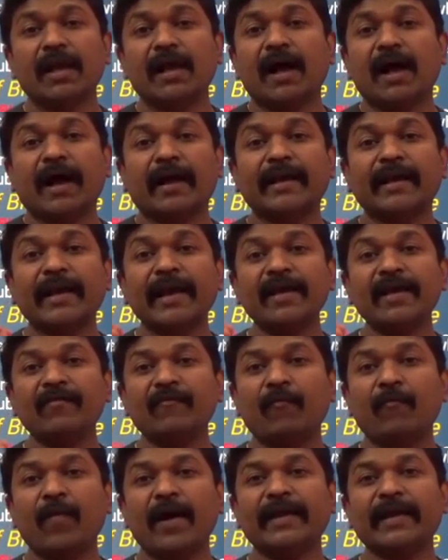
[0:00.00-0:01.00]
Again,
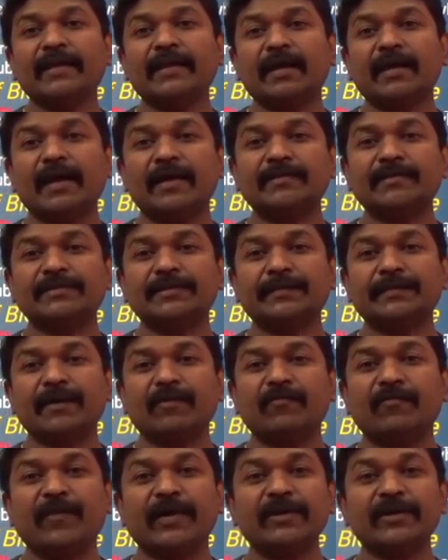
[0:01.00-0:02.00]
why the concept
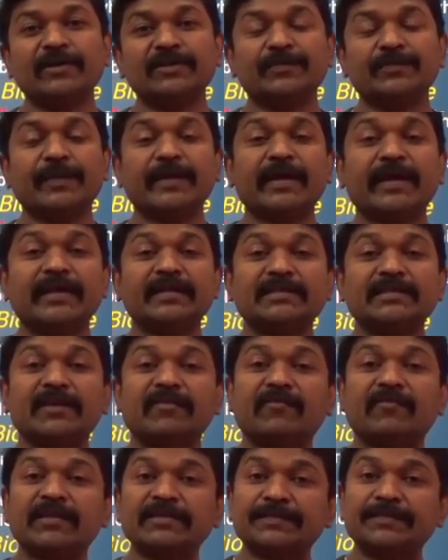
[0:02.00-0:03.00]
of Biosphere Reserve
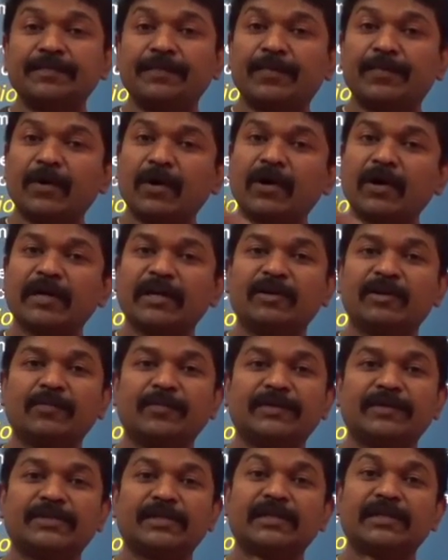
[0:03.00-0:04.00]
was brought into
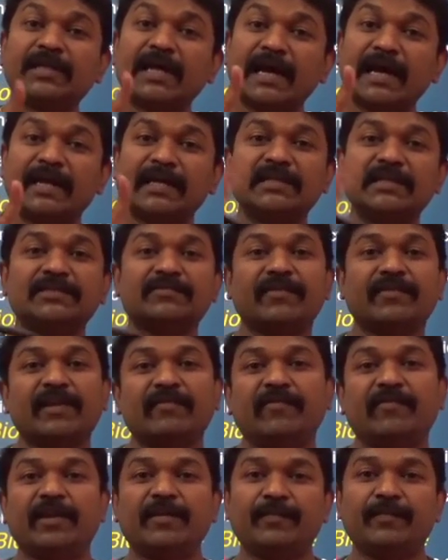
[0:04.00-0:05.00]
picture, that is very,
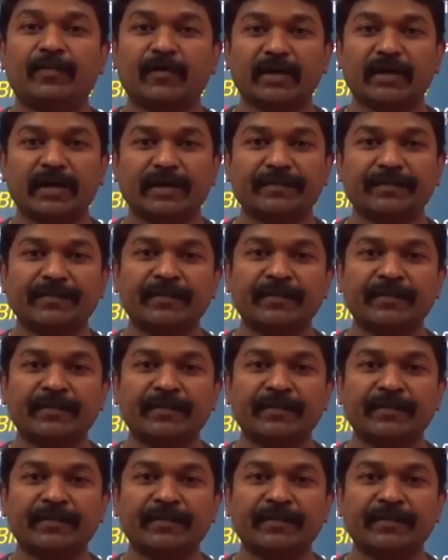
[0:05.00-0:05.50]
very important.